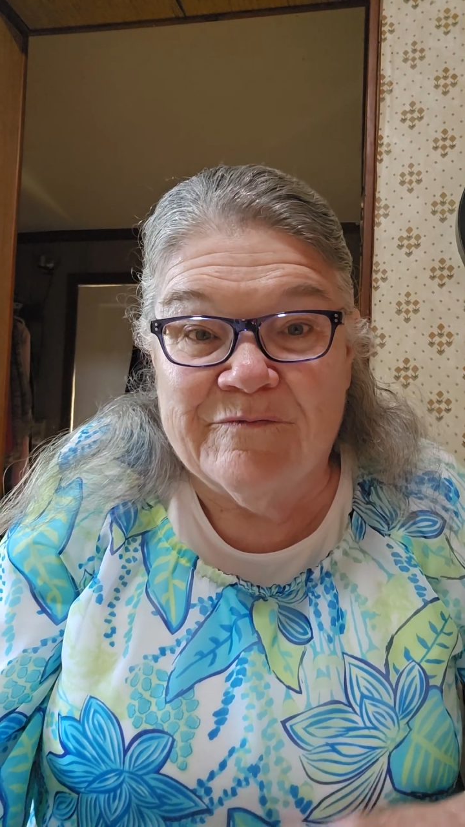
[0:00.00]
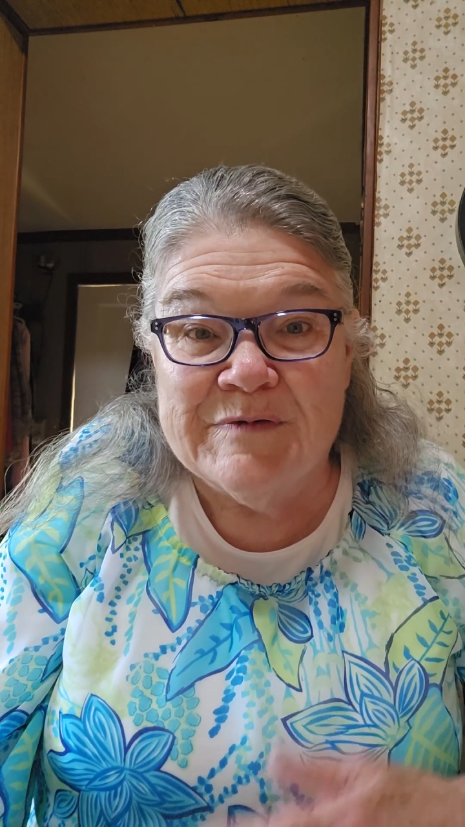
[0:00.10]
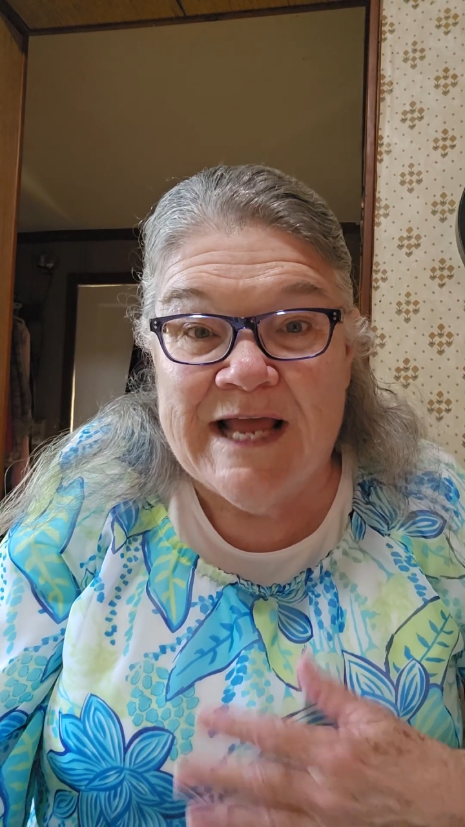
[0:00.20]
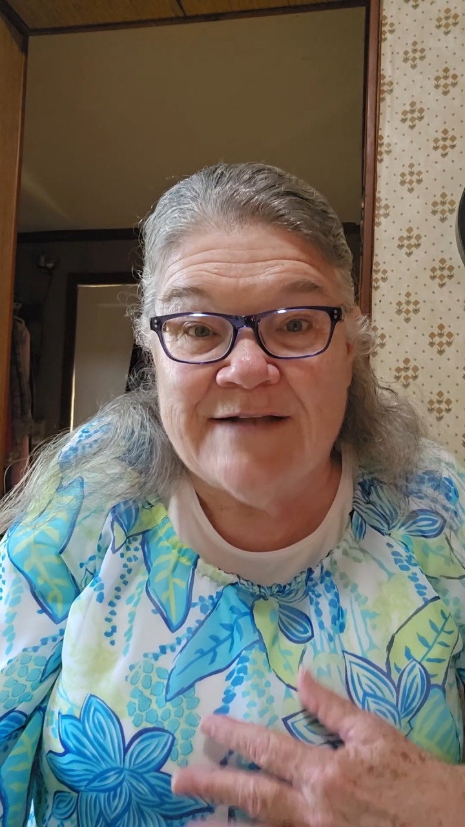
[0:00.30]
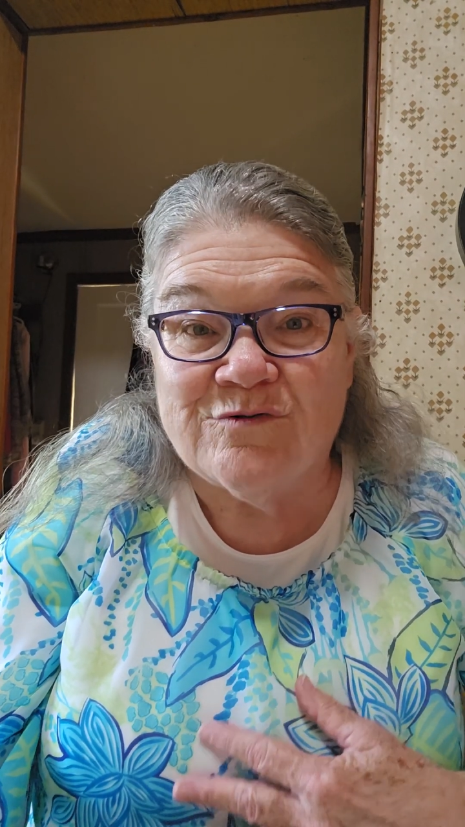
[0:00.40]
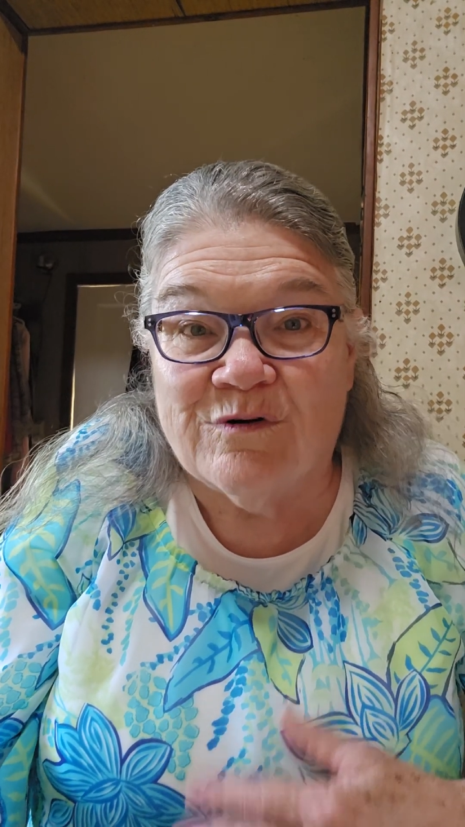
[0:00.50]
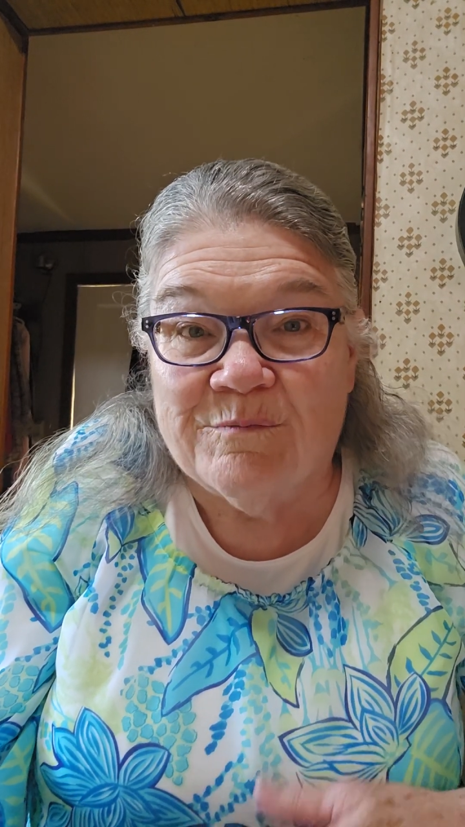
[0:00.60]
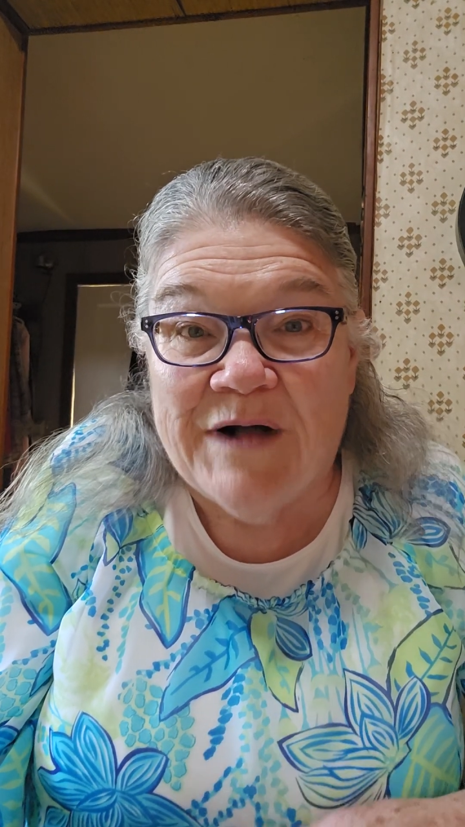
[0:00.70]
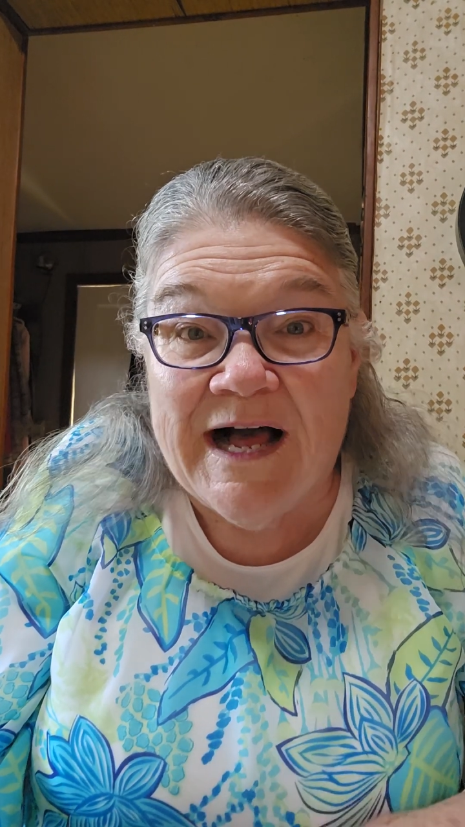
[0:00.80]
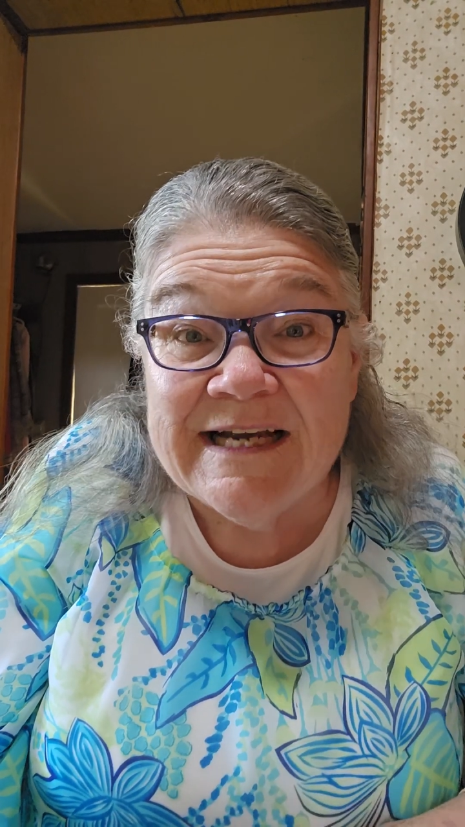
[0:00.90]
natural
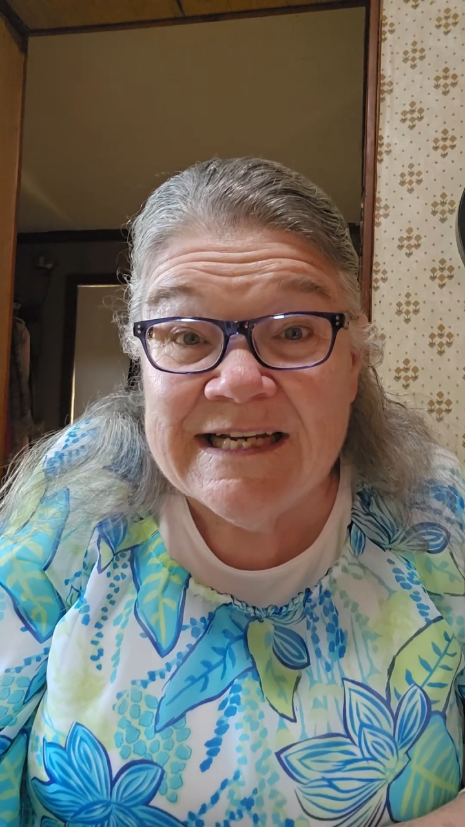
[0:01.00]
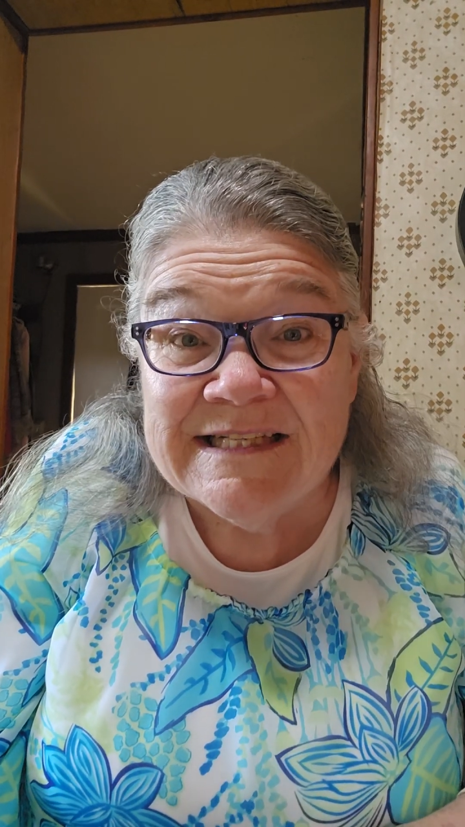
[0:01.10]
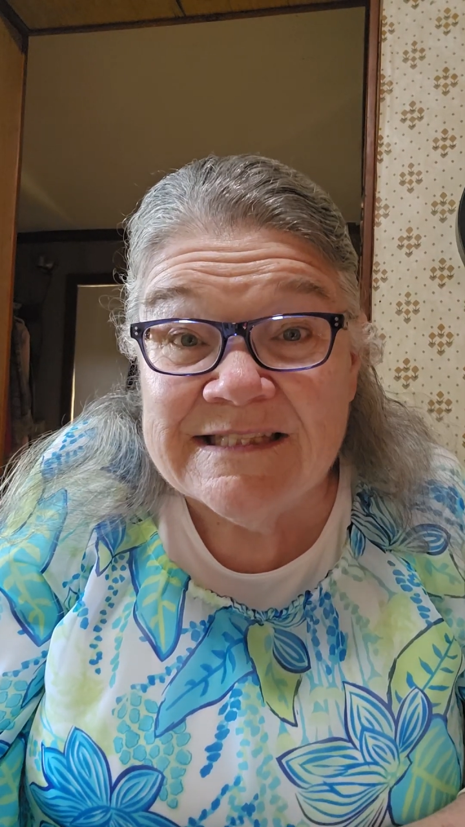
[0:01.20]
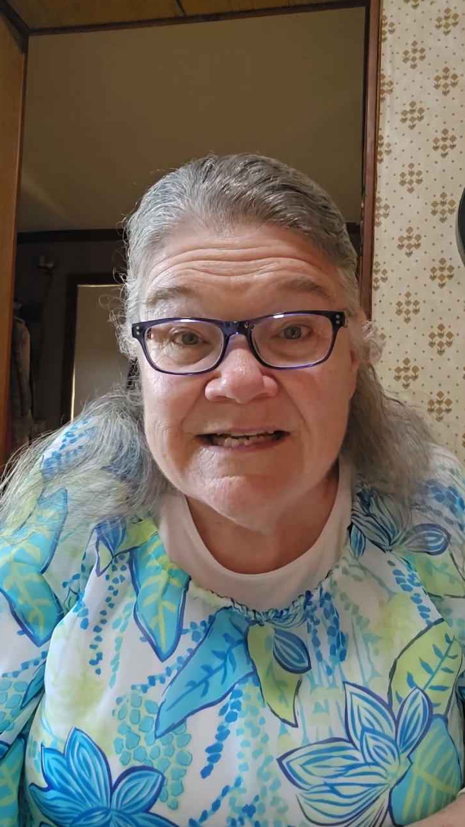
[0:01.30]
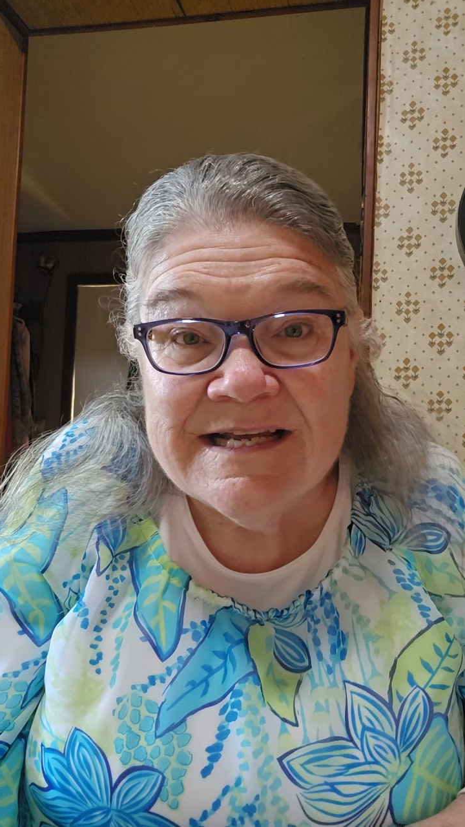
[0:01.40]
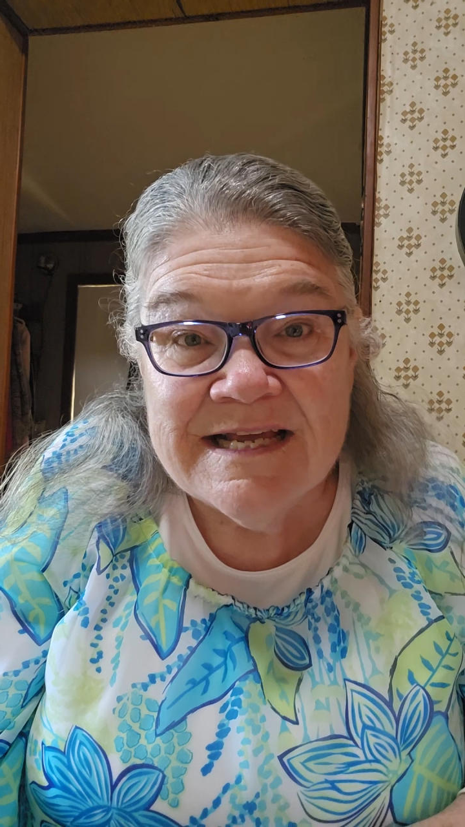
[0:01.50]
bodies.